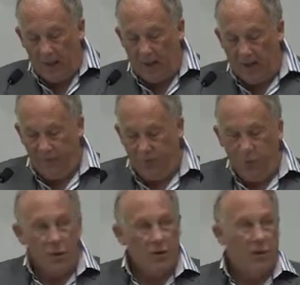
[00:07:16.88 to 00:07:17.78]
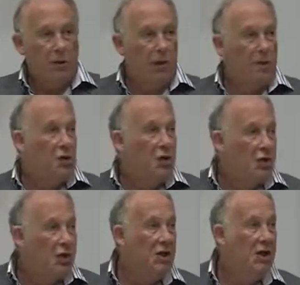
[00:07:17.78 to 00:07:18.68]
Given not only the
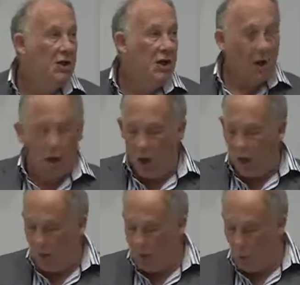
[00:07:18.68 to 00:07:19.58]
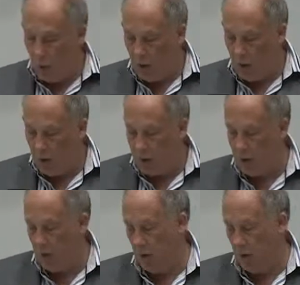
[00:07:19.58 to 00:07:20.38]
sheer hard work